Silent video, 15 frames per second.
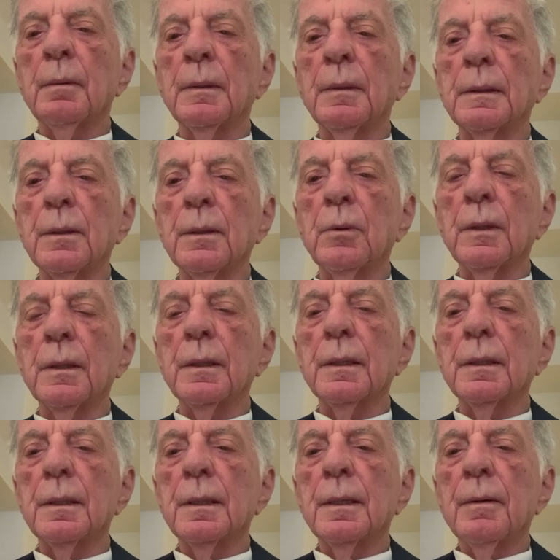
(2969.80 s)
I mean, there
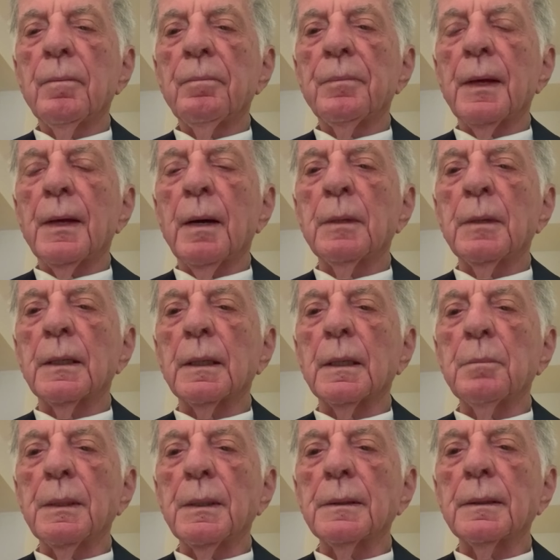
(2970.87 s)
were
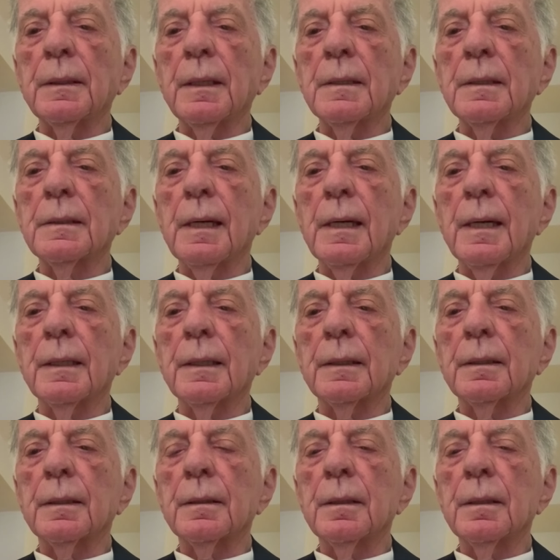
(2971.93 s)
American presidents
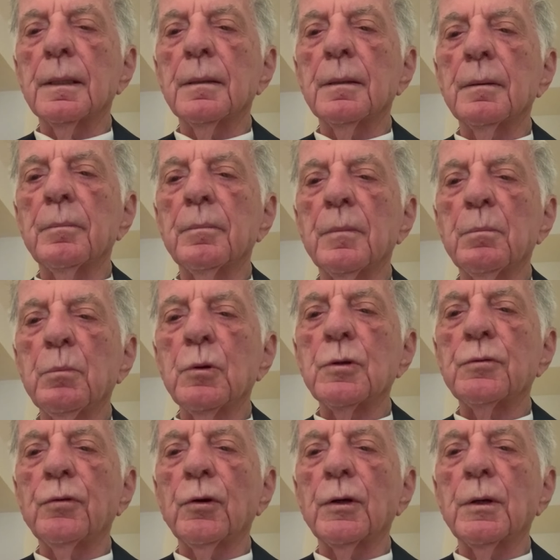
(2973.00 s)
like
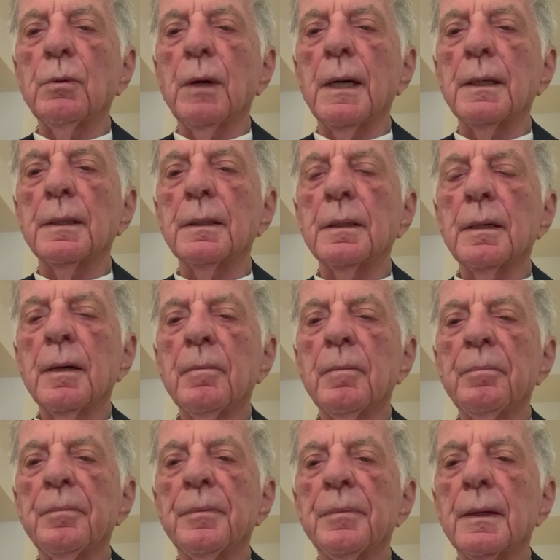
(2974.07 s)
Bush 41
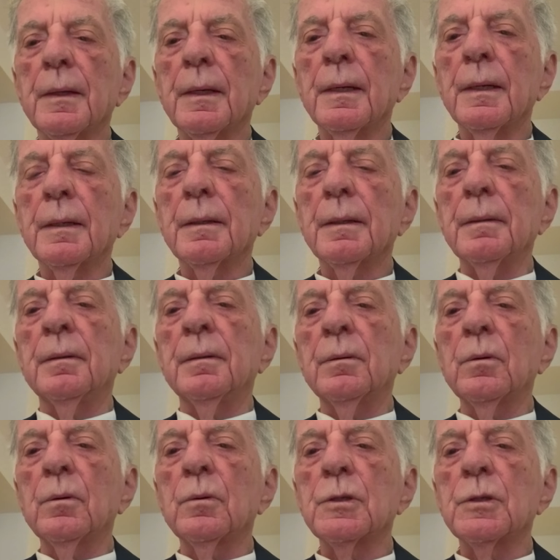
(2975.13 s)

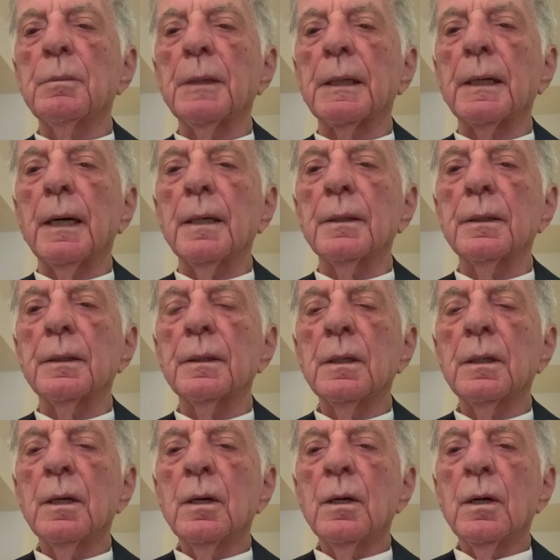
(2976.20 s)
or Jimmy
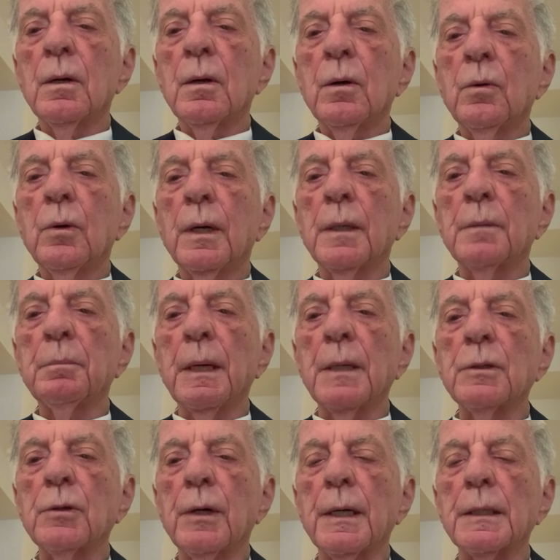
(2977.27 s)
Carter who had
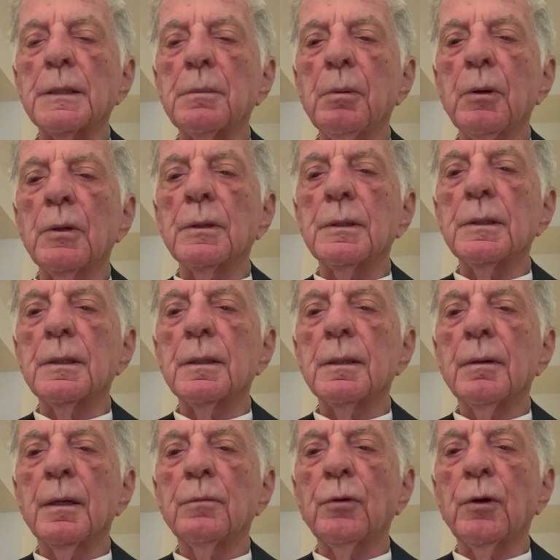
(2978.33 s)
major exploits
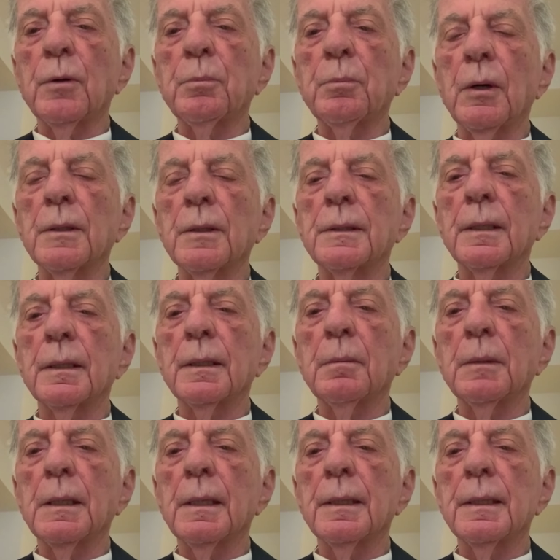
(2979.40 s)
in foreign policy in the
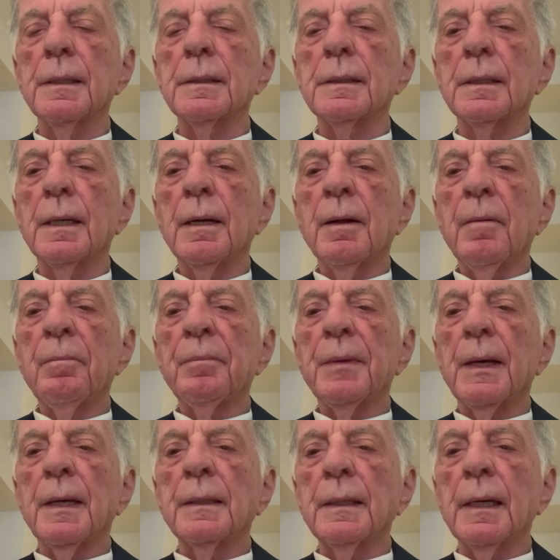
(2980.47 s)
Middle East
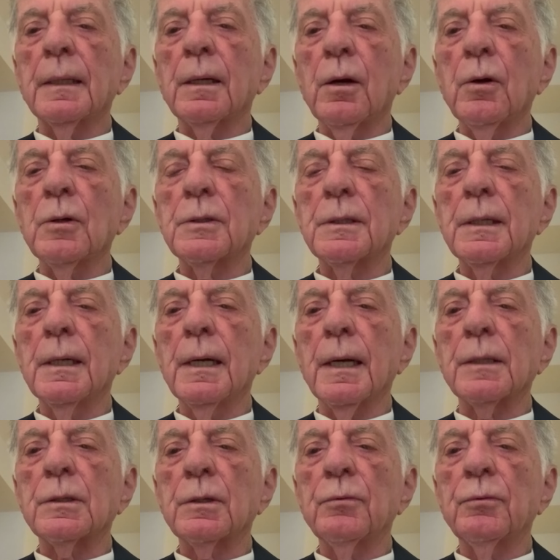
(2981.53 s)
and yet lost the
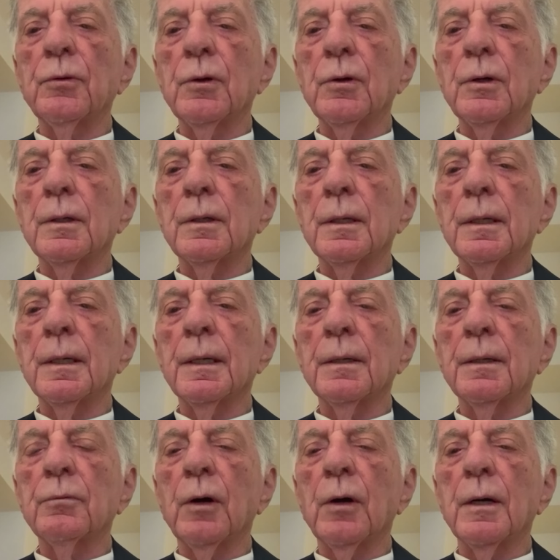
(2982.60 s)
election for
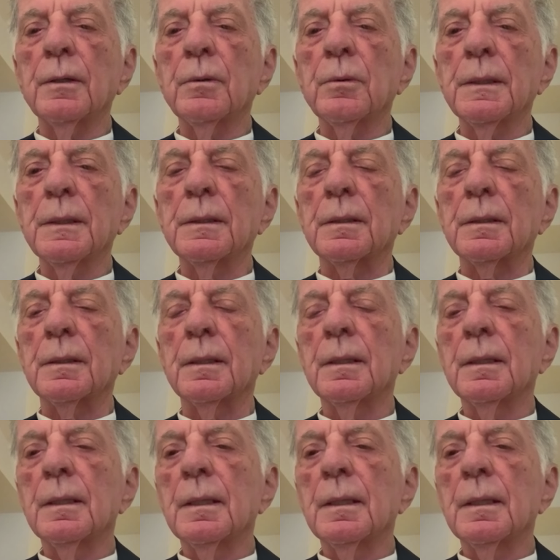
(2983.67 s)
other reasons.